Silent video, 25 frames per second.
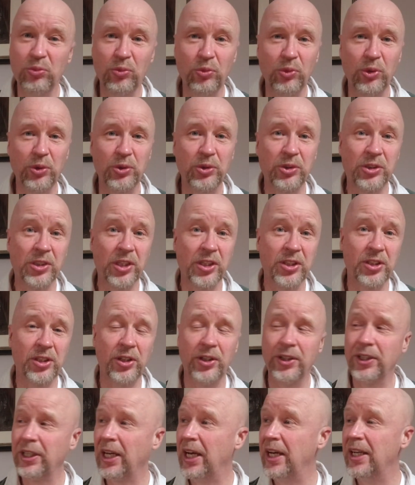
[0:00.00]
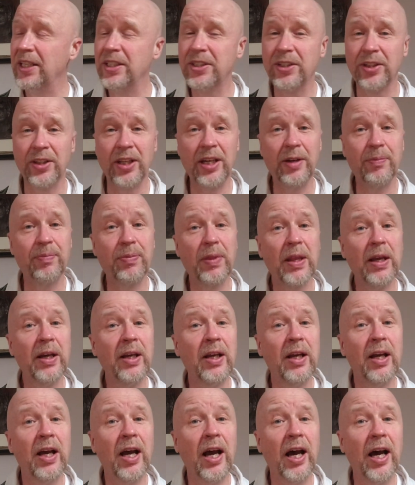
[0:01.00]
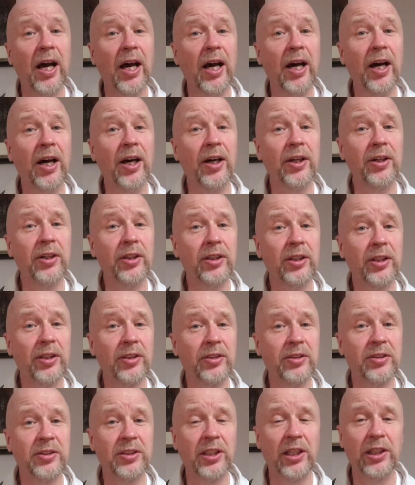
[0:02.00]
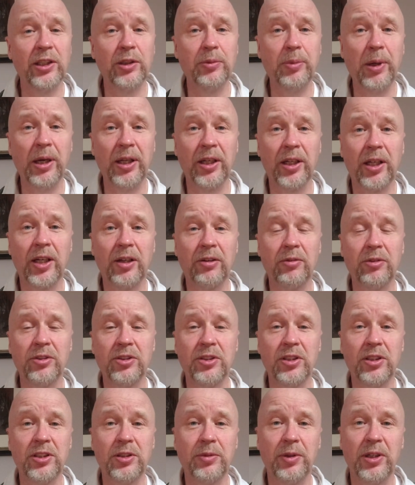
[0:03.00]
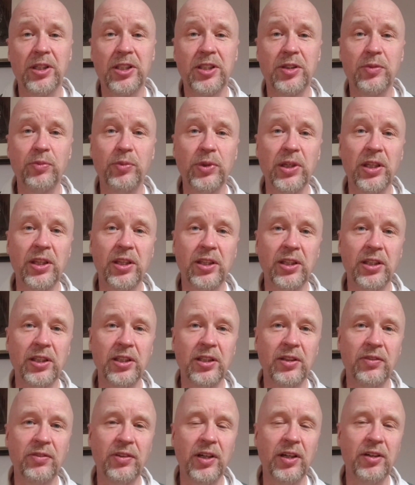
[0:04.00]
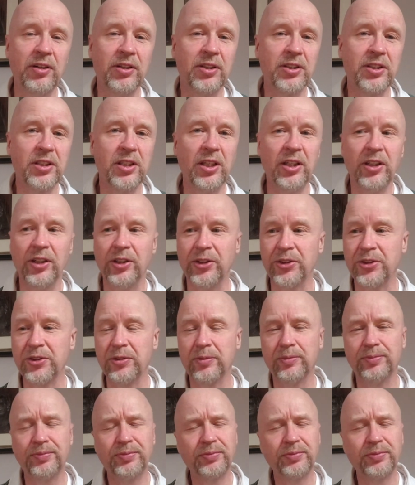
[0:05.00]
we'll just kind of get into that, and I'll tell you about the current situation with the various cars.